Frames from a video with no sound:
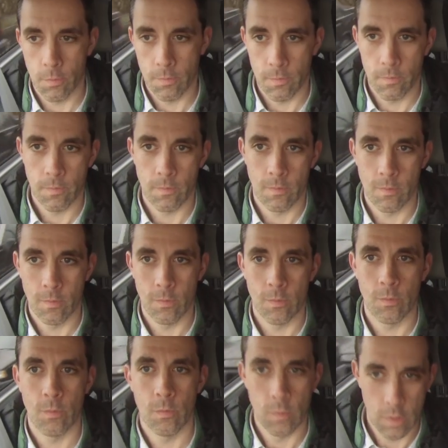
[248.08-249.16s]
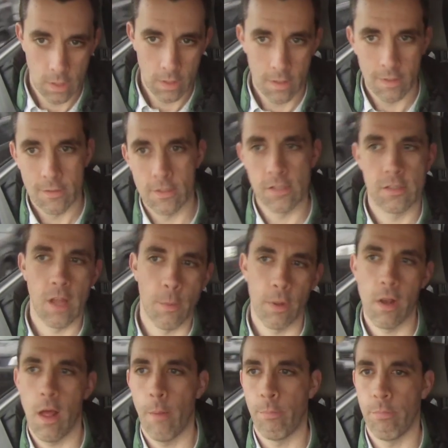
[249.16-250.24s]
nice one like you've done. To sum
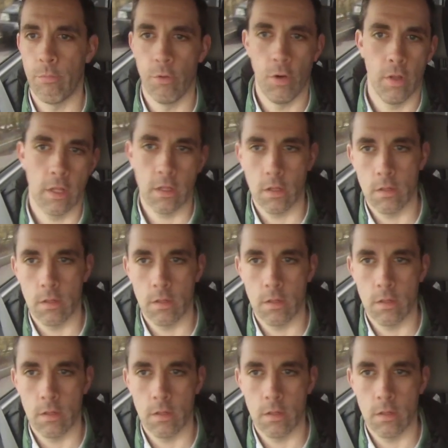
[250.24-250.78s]
it was up, that tough really,